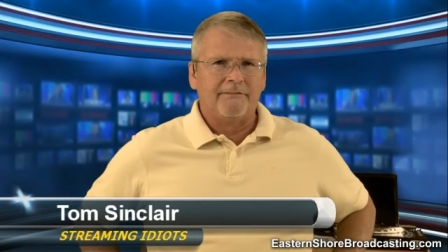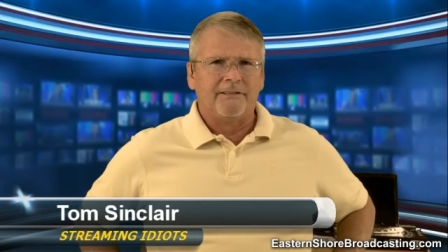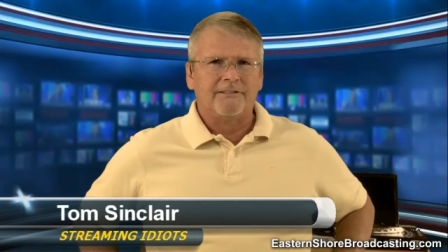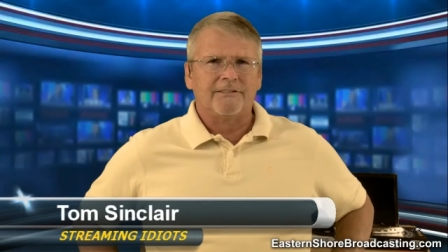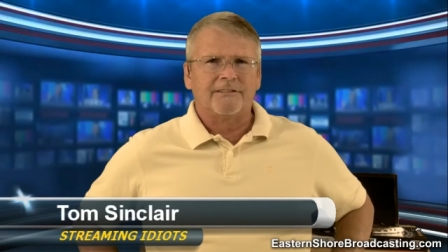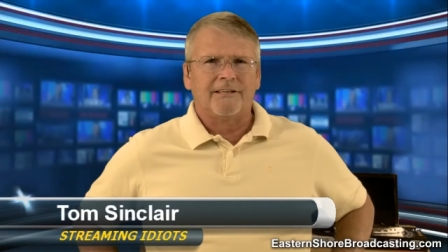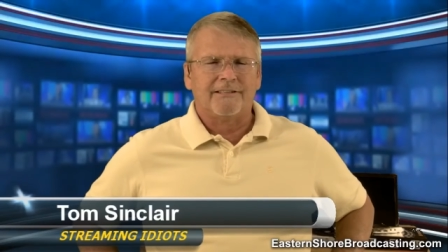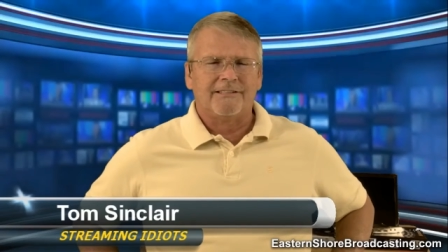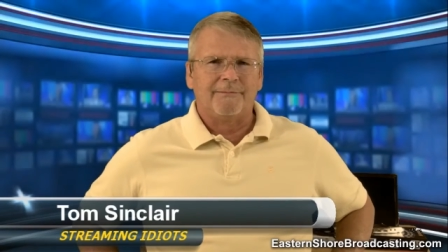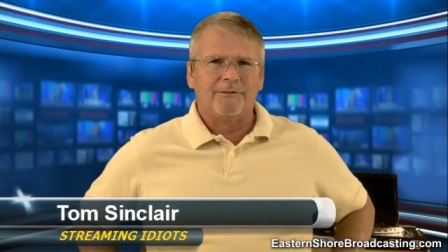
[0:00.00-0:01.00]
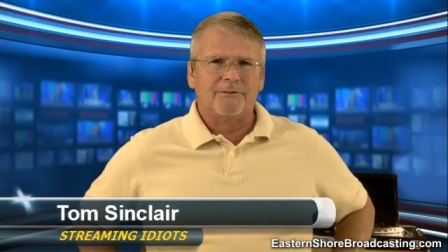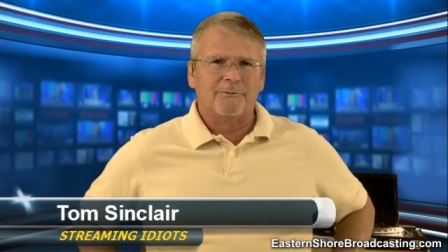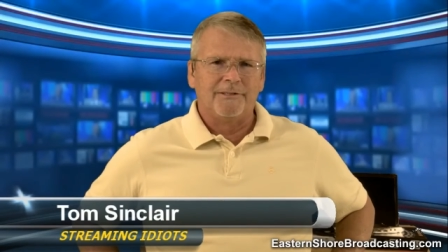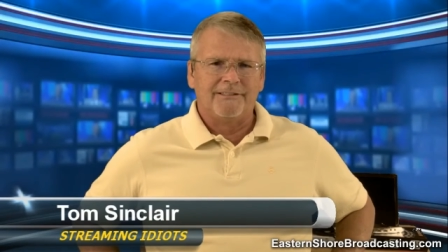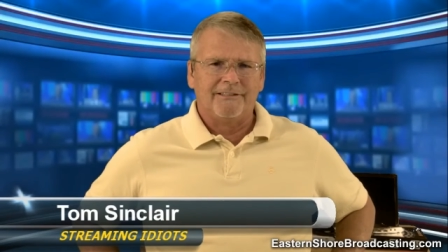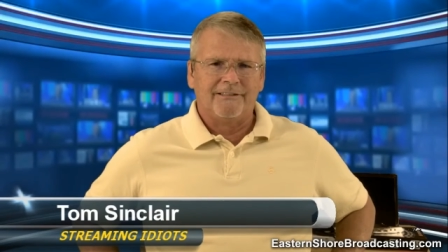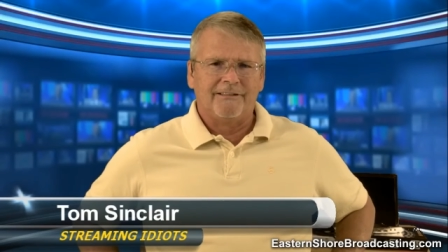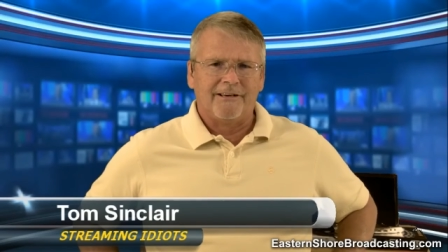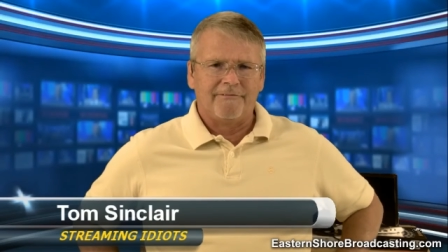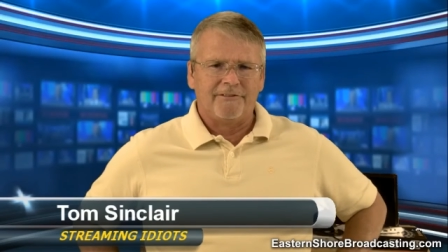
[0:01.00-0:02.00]
and I just can't seem to squeeze into the
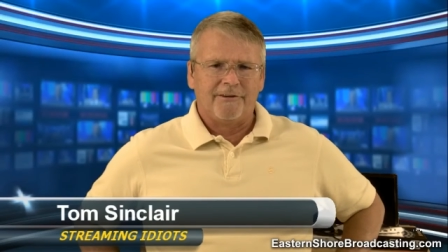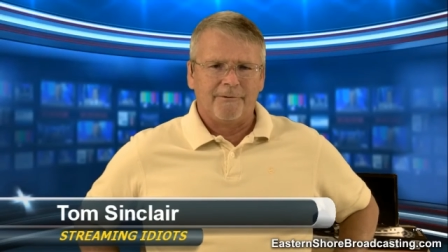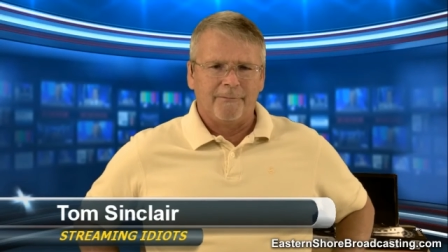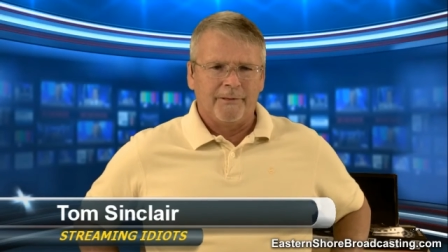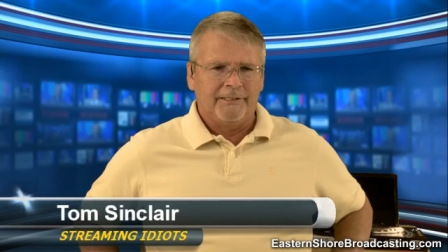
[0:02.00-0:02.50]
live show.